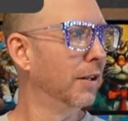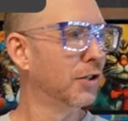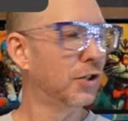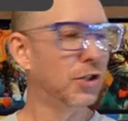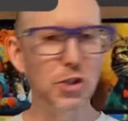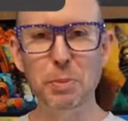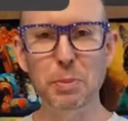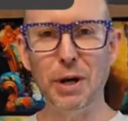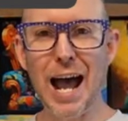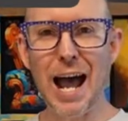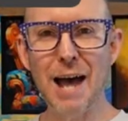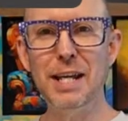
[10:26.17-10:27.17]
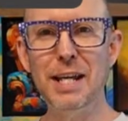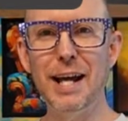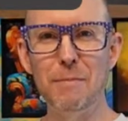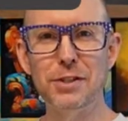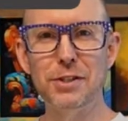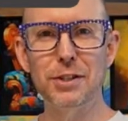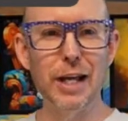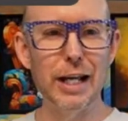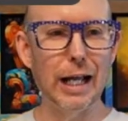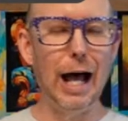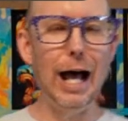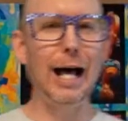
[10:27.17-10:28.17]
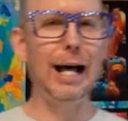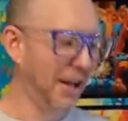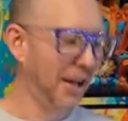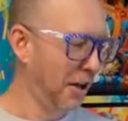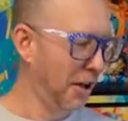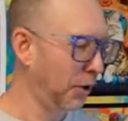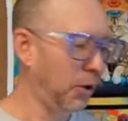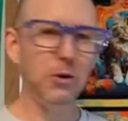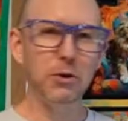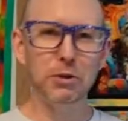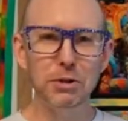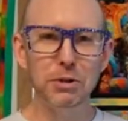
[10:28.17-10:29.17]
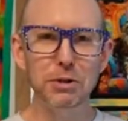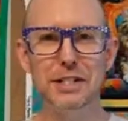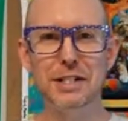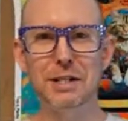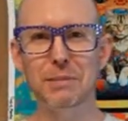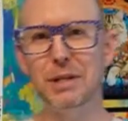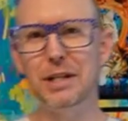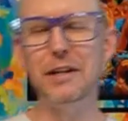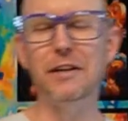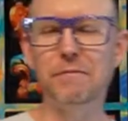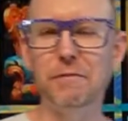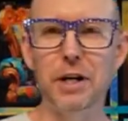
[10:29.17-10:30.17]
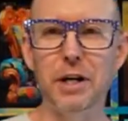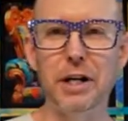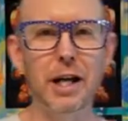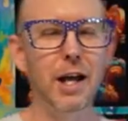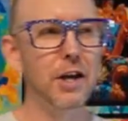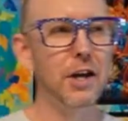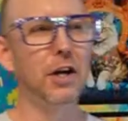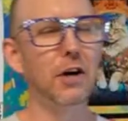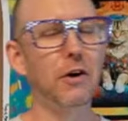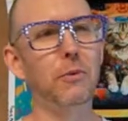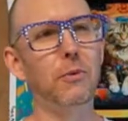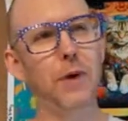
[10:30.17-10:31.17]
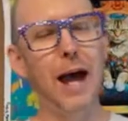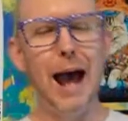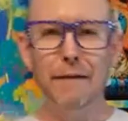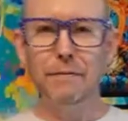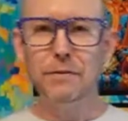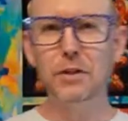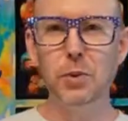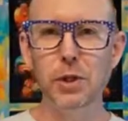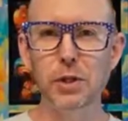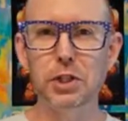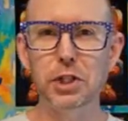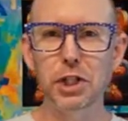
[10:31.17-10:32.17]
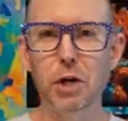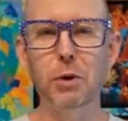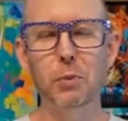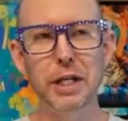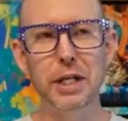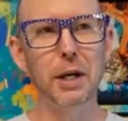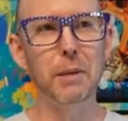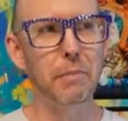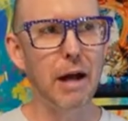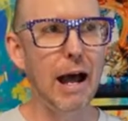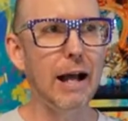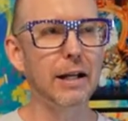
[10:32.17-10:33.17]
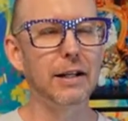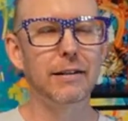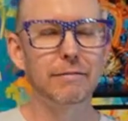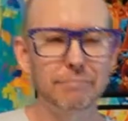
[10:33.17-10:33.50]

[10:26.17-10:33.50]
super happy. I'm also like, the whole crew needs to be here for it. So after the Quilt Show, when we come back,